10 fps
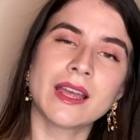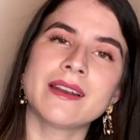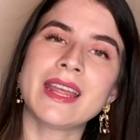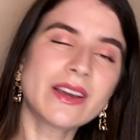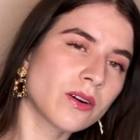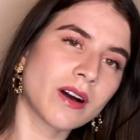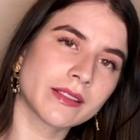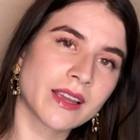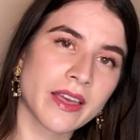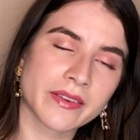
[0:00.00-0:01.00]
Nico, on
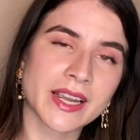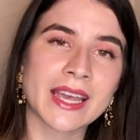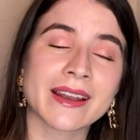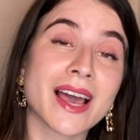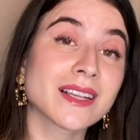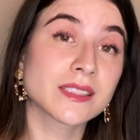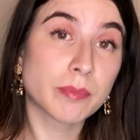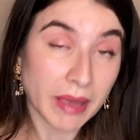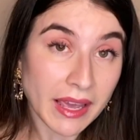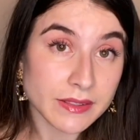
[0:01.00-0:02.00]
the other hand, has a
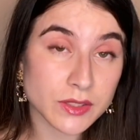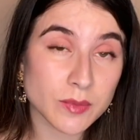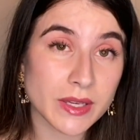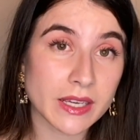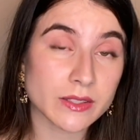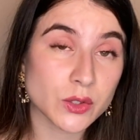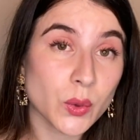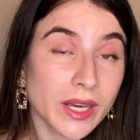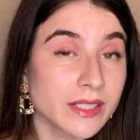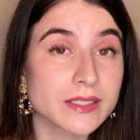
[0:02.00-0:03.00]
pace to be as
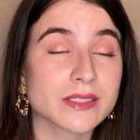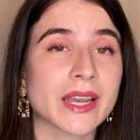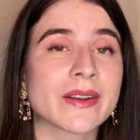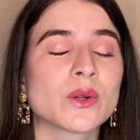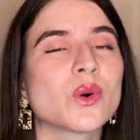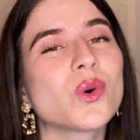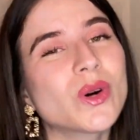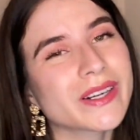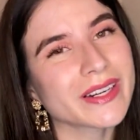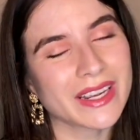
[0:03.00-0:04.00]
quick as Daniel
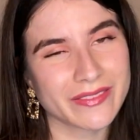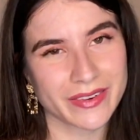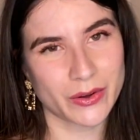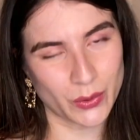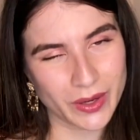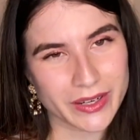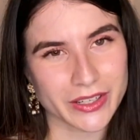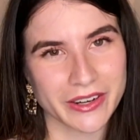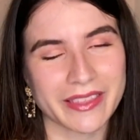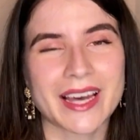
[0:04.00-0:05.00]
or even
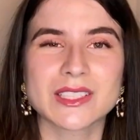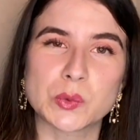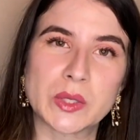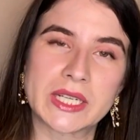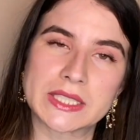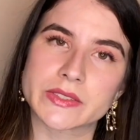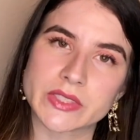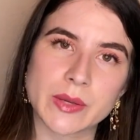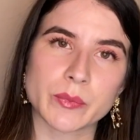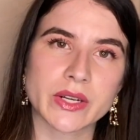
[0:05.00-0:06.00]
quicker. That's what his
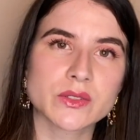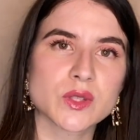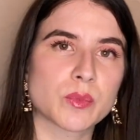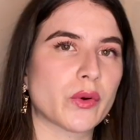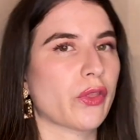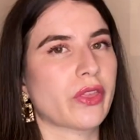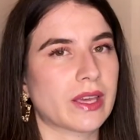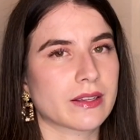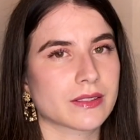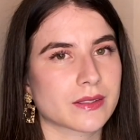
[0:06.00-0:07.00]
team principal
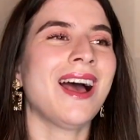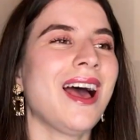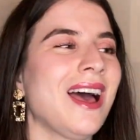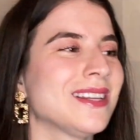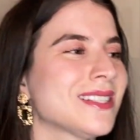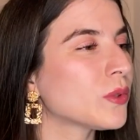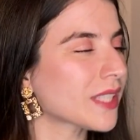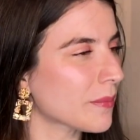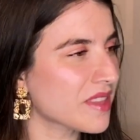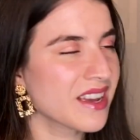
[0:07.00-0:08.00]
thinks. And
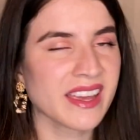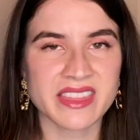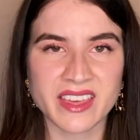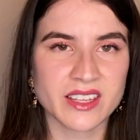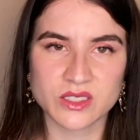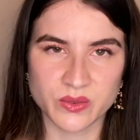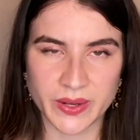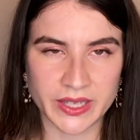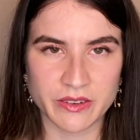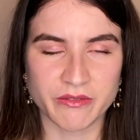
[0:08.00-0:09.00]
something I think is
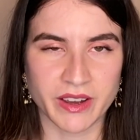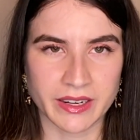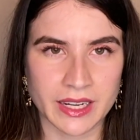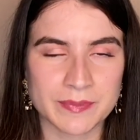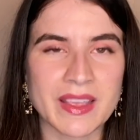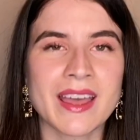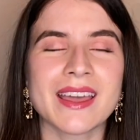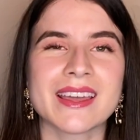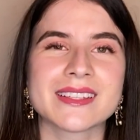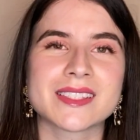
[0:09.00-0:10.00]
very funny
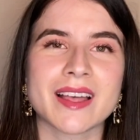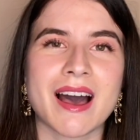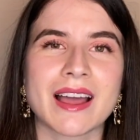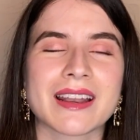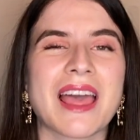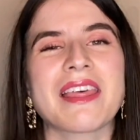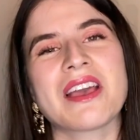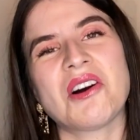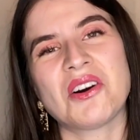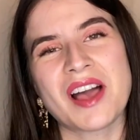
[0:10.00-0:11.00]
is that they
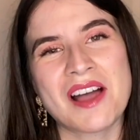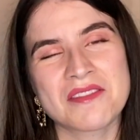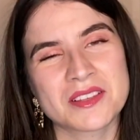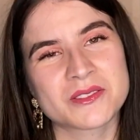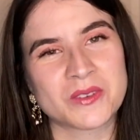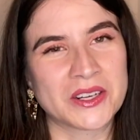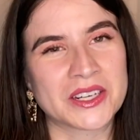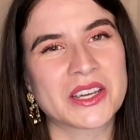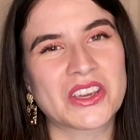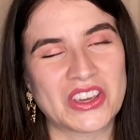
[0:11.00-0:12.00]
all have this
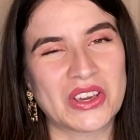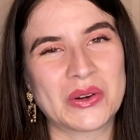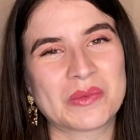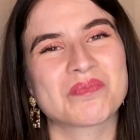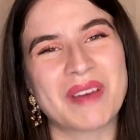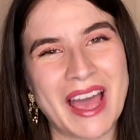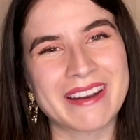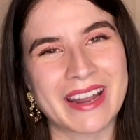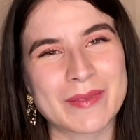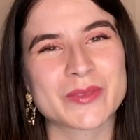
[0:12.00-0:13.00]
very cute pet
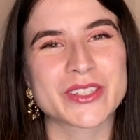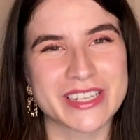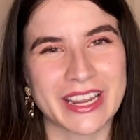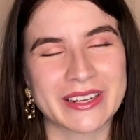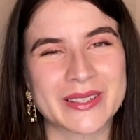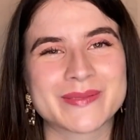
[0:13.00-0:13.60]
name for Daniel.